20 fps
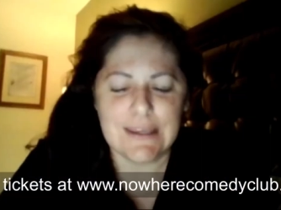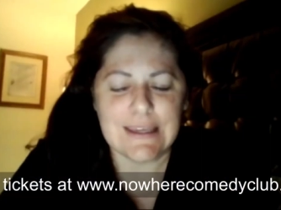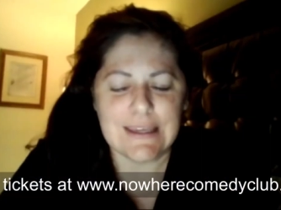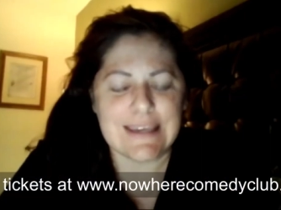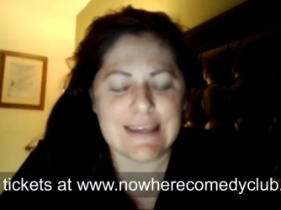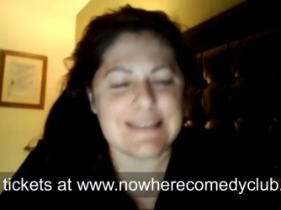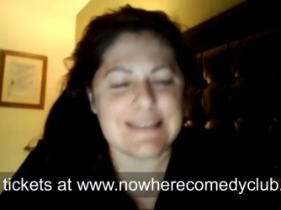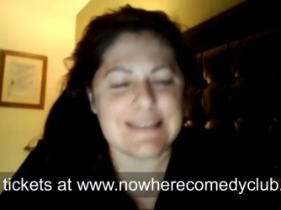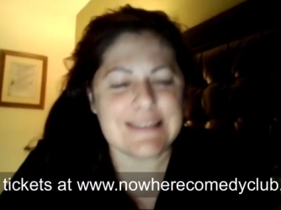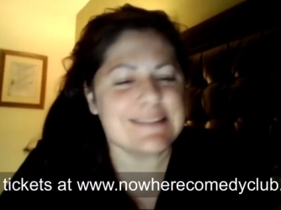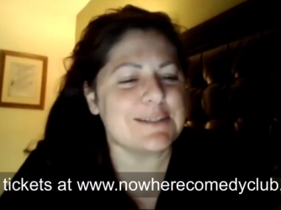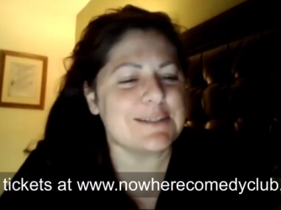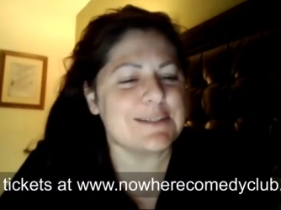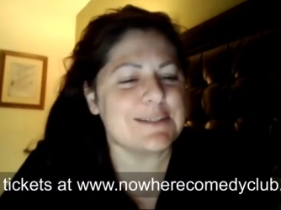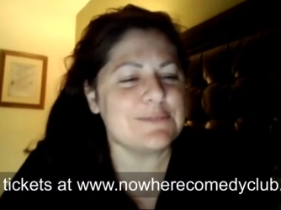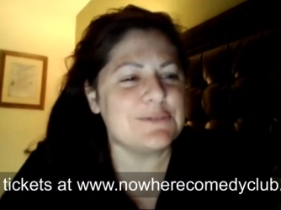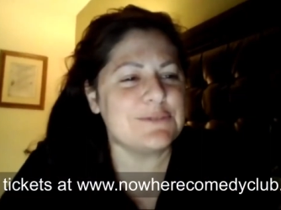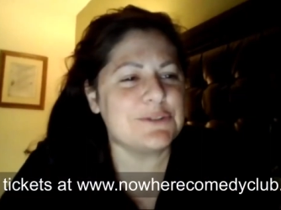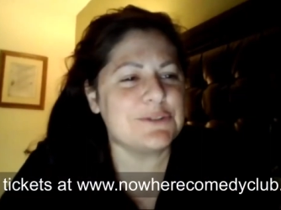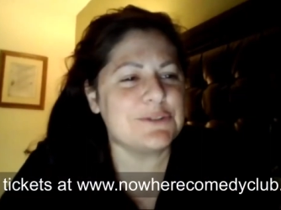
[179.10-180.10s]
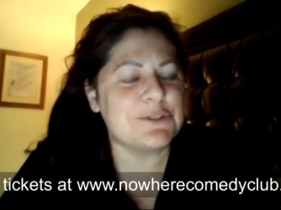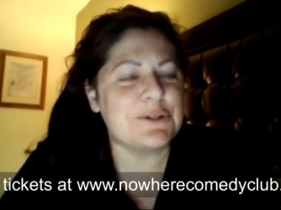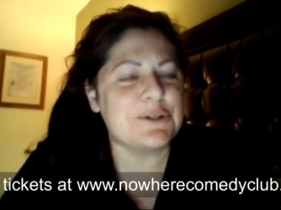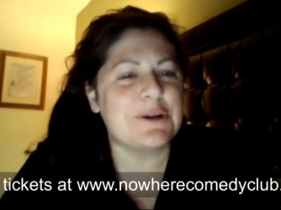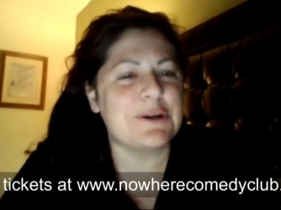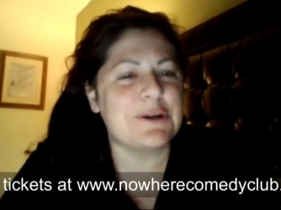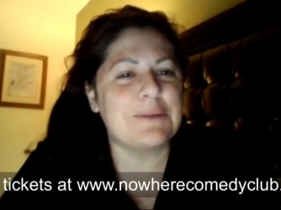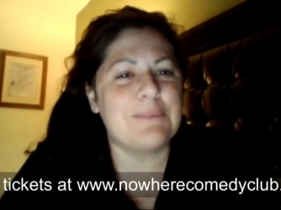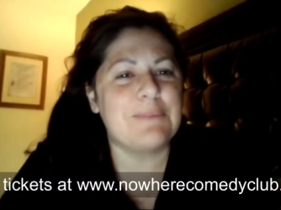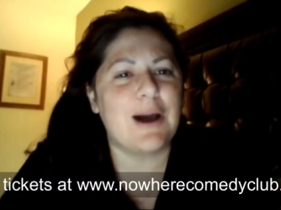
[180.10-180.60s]
hey, Steve, did your uh,
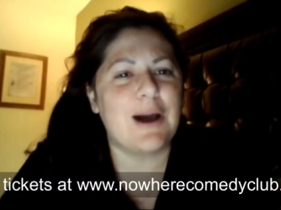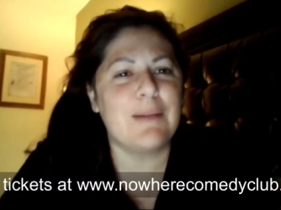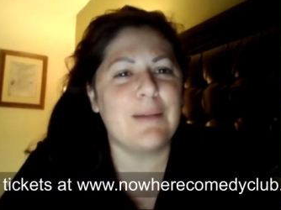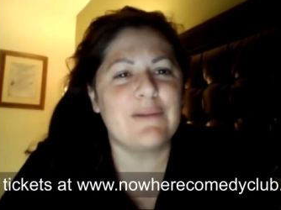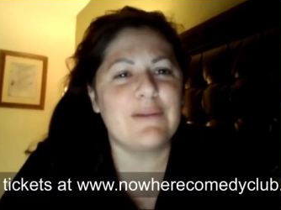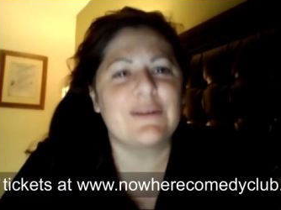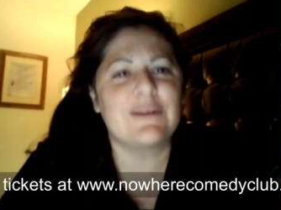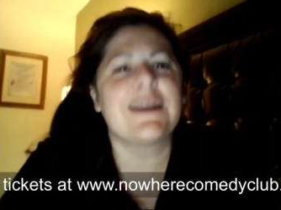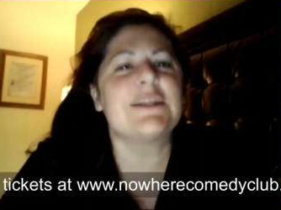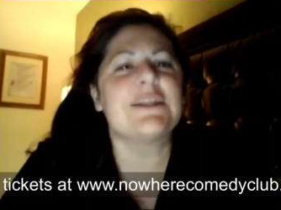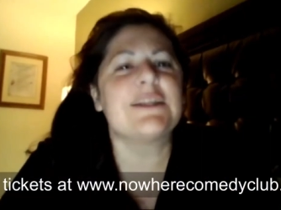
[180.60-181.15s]
mom ever catch